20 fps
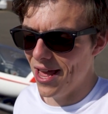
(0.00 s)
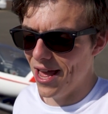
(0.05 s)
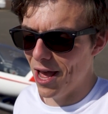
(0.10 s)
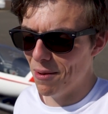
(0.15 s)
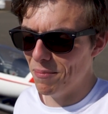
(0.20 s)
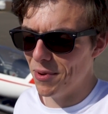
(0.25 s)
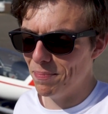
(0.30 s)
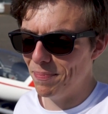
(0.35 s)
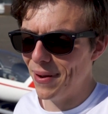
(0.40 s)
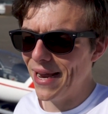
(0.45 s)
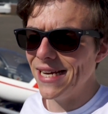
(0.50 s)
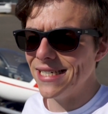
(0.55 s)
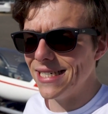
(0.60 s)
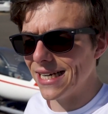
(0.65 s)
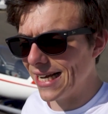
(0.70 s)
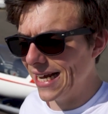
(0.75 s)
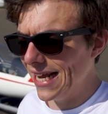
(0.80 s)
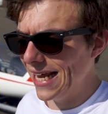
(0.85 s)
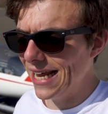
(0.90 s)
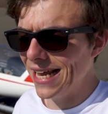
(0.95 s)
But
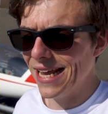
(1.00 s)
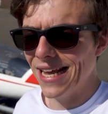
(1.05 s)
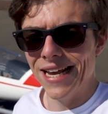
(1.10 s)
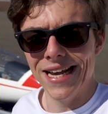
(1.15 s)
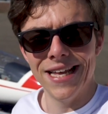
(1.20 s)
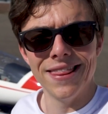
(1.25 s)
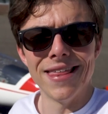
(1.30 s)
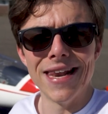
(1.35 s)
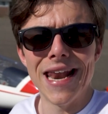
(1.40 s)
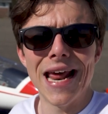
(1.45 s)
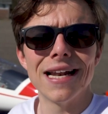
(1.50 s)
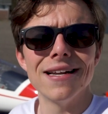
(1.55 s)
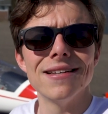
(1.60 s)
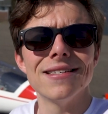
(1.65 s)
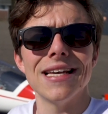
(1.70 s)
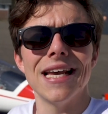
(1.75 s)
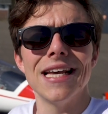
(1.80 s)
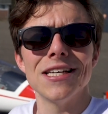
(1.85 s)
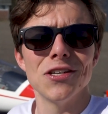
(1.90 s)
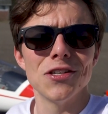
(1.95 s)
basically, the
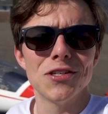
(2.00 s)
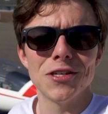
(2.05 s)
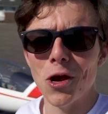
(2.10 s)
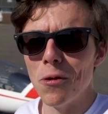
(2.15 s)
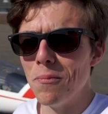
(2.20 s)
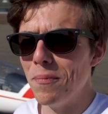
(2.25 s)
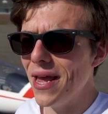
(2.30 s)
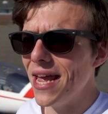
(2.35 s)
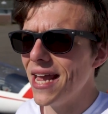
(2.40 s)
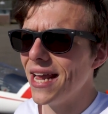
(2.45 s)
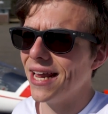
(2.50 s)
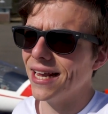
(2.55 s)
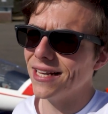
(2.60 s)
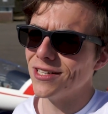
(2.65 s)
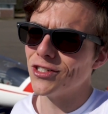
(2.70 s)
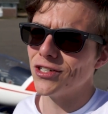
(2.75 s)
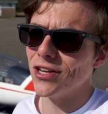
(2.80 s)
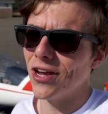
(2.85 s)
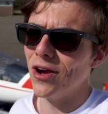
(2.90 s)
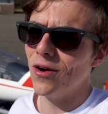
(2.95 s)
Netherlands isn't so big,
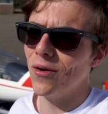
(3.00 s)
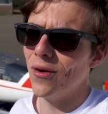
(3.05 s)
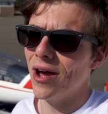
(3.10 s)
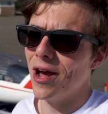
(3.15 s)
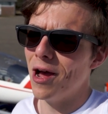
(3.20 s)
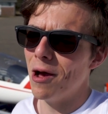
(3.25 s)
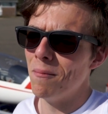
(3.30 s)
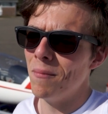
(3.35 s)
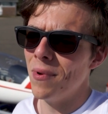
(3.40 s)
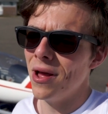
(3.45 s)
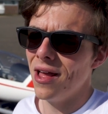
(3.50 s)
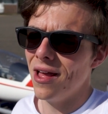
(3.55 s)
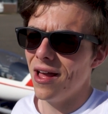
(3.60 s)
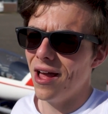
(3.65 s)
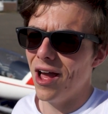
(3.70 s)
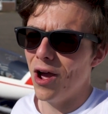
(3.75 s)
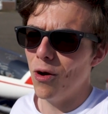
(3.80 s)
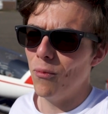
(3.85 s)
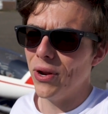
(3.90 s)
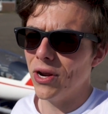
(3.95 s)
and so
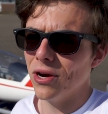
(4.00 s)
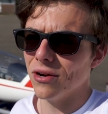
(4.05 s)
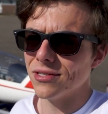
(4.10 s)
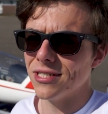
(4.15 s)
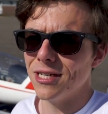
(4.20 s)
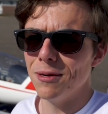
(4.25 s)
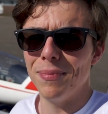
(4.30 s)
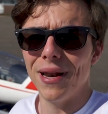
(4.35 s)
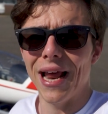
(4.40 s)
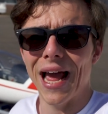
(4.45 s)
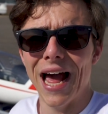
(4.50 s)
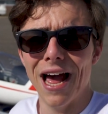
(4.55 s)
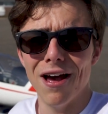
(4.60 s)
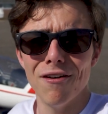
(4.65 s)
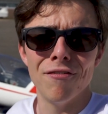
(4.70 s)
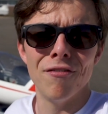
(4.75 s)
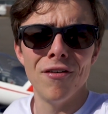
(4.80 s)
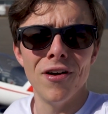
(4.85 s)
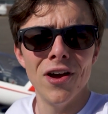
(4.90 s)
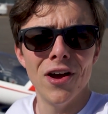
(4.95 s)
we can't simply
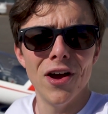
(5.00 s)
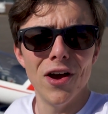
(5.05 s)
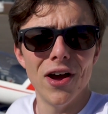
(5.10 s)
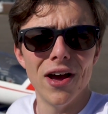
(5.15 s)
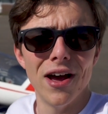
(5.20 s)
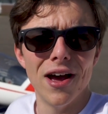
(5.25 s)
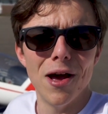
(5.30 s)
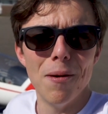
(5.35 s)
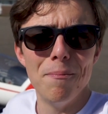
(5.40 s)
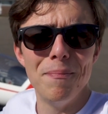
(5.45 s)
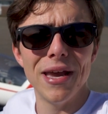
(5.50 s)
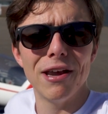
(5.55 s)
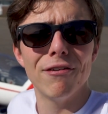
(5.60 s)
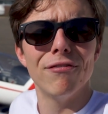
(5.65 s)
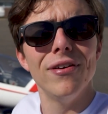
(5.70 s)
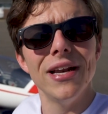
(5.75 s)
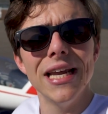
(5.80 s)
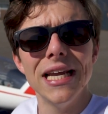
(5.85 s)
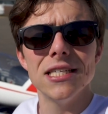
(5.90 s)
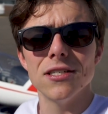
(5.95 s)
have a big
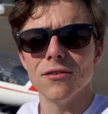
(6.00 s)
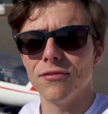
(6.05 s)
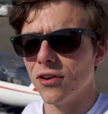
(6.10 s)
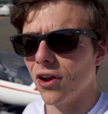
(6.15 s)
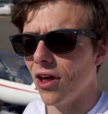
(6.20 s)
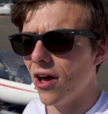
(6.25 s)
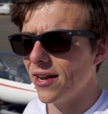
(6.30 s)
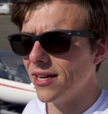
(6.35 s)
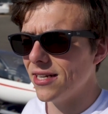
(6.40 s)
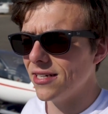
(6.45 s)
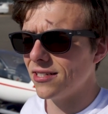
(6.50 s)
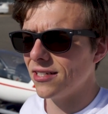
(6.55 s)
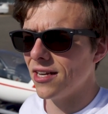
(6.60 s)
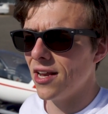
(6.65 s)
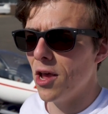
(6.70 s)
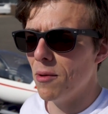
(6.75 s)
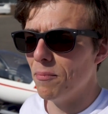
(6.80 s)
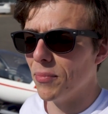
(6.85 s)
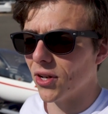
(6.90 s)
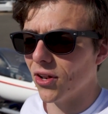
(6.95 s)
fleet of gliders.
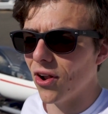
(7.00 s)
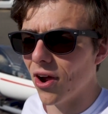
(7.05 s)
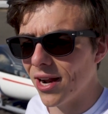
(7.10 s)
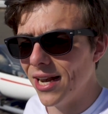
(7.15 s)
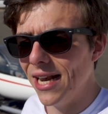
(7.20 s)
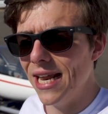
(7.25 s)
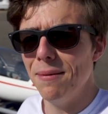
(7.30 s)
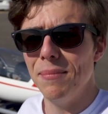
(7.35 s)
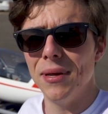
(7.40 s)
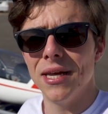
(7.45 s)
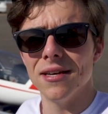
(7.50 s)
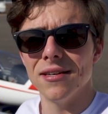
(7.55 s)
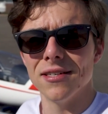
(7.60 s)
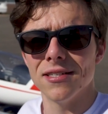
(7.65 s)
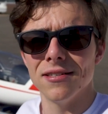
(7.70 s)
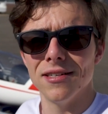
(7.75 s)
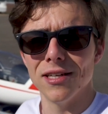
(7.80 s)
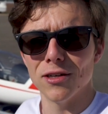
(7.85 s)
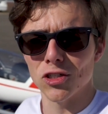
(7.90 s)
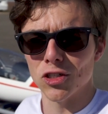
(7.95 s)
But luckily,
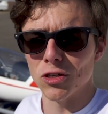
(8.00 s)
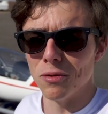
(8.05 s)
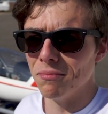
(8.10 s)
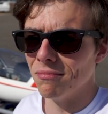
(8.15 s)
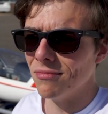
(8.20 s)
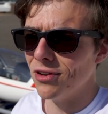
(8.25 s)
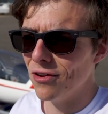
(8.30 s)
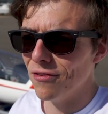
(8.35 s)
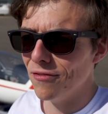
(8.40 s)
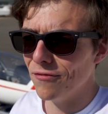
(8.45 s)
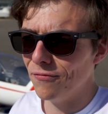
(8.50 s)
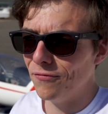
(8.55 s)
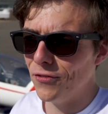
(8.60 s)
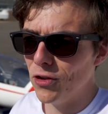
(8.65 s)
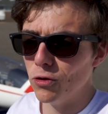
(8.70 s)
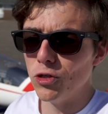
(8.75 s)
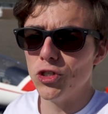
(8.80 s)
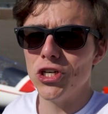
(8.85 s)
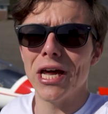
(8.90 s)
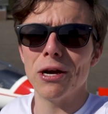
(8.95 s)
because there's some
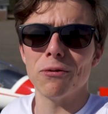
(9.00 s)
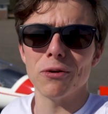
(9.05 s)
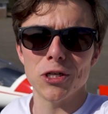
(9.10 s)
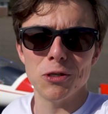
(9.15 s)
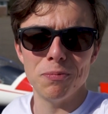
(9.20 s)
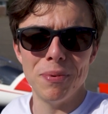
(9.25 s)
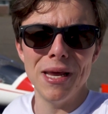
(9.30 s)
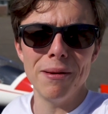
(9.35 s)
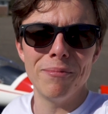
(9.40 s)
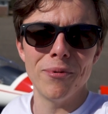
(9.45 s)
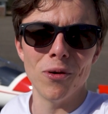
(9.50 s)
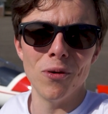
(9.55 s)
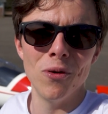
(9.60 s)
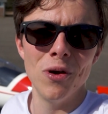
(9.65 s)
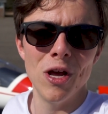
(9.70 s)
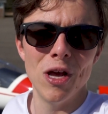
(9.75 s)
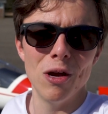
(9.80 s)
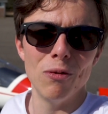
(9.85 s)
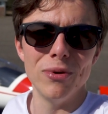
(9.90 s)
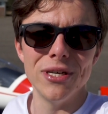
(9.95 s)
few generous people,
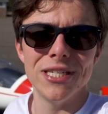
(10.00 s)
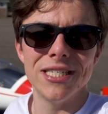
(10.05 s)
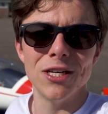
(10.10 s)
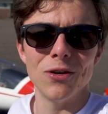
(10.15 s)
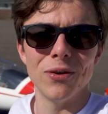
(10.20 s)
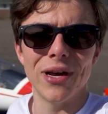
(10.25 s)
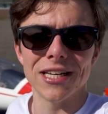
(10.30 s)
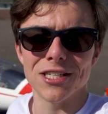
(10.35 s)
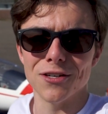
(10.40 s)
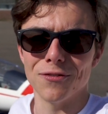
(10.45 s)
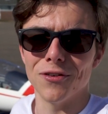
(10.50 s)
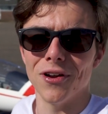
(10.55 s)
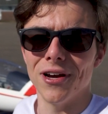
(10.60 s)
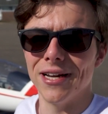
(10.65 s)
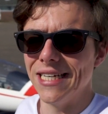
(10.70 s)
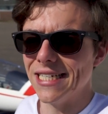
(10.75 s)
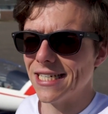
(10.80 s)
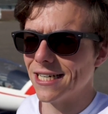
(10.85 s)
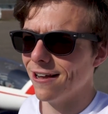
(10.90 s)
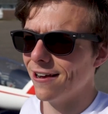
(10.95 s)
we still get to
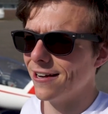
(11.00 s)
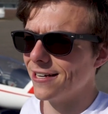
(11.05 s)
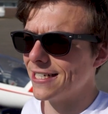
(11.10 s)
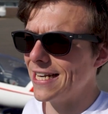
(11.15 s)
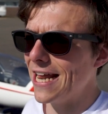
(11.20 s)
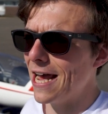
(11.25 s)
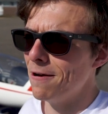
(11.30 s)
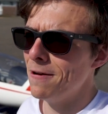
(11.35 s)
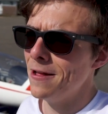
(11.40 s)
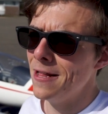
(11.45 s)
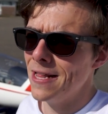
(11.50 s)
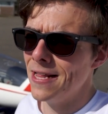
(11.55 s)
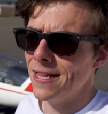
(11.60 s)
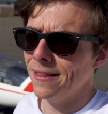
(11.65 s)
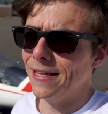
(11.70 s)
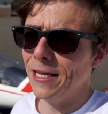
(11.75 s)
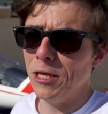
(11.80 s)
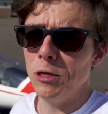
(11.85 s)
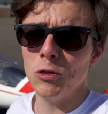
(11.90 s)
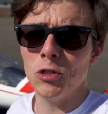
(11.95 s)
fly these gliders. Now,
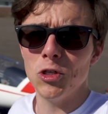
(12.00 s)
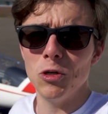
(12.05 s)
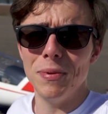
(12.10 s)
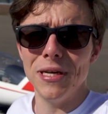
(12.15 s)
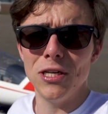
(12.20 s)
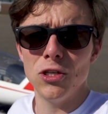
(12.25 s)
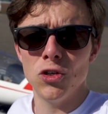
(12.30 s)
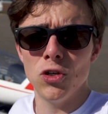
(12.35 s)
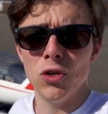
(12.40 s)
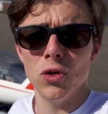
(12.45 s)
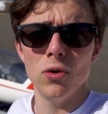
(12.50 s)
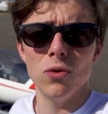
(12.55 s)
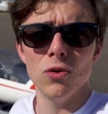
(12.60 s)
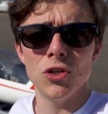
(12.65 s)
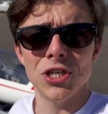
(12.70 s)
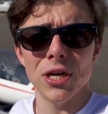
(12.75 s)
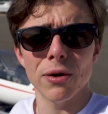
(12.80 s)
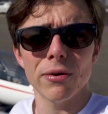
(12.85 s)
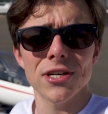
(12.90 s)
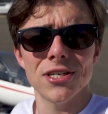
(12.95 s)
there used to be two
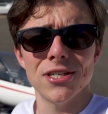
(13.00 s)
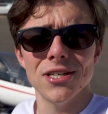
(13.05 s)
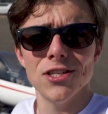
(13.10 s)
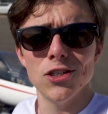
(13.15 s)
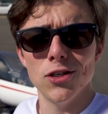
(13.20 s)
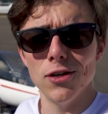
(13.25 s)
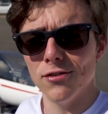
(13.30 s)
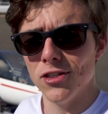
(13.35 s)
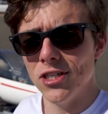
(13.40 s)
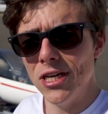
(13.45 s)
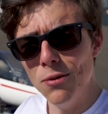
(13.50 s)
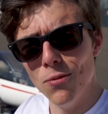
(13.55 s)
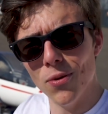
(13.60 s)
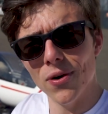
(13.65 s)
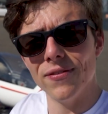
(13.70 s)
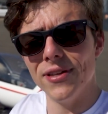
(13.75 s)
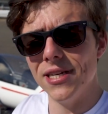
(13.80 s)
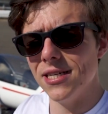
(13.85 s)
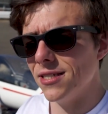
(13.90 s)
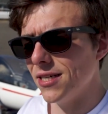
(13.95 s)
Cirruses. You've seen
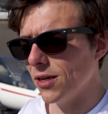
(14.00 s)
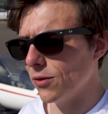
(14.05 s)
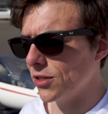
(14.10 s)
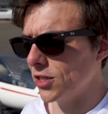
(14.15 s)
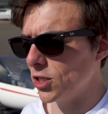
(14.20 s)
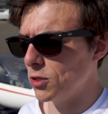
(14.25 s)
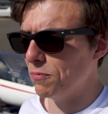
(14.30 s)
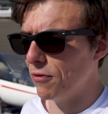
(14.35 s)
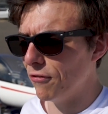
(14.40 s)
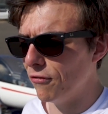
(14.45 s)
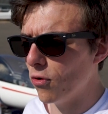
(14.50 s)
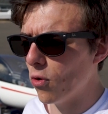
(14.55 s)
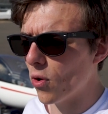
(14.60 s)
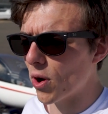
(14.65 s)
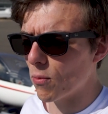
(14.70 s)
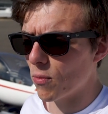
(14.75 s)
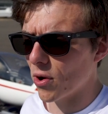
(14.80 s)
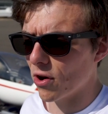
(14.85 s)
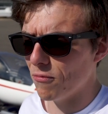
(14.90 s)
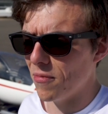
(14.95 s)
one of these Cirruses
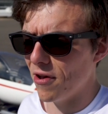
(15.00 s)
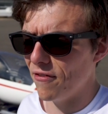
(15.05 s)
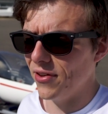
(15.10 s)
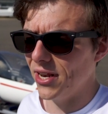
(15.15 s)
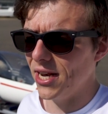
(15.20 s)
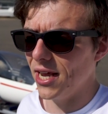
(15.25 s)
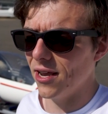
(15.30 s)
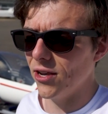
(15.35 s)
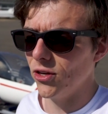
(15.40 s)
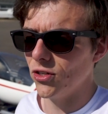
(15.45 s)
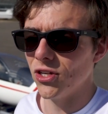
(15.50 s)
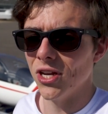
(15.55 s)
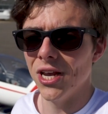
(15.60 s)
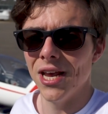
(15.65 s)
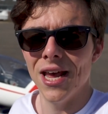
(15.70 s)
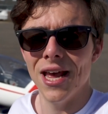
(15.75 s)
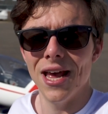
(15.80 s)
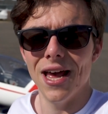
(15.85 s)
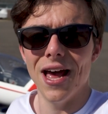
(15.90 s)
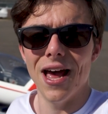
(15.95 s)
before in one of my videos,
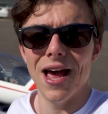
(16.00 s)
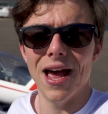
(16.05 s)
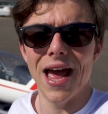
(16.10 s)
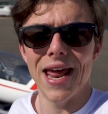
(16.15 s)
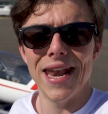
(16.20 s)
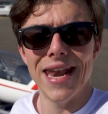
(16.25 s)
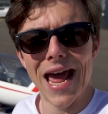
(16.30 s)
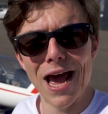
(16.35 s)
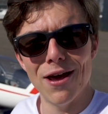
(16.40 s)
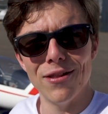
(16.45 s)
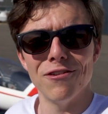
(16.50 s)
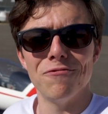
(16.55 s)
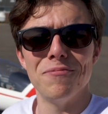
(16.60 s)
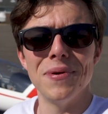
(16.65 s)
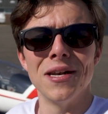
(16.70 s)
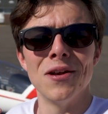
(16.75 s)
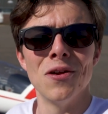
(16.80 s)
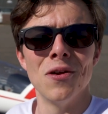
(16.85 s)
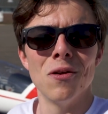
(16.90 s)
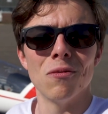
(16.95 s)
and now they've
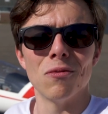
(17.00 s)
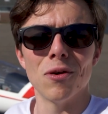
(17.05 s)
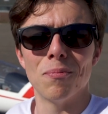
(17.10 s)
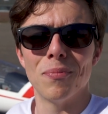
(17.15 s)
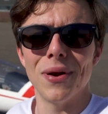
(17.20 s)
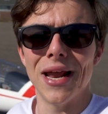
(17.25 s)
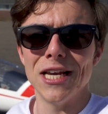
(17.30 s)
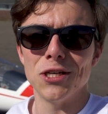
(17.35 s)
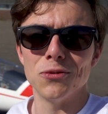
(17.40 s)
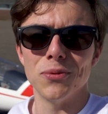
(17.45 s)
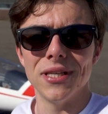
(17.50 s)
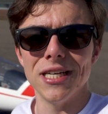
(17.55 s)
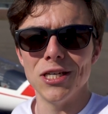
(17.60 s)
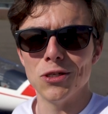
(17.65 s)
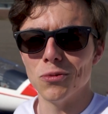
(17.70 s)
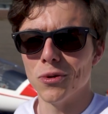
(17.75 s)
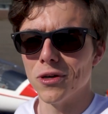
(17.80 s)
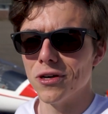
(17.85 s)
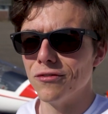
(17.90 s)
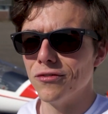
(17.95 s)
been replaced with
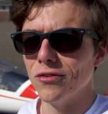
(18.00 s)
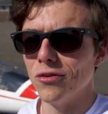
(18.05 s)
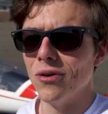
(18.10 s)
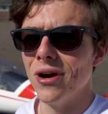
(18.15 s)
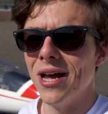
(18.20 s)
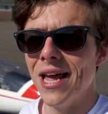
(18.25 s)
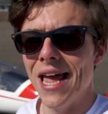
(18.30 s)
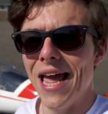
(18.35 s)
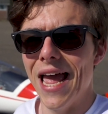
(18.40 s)
these wonderful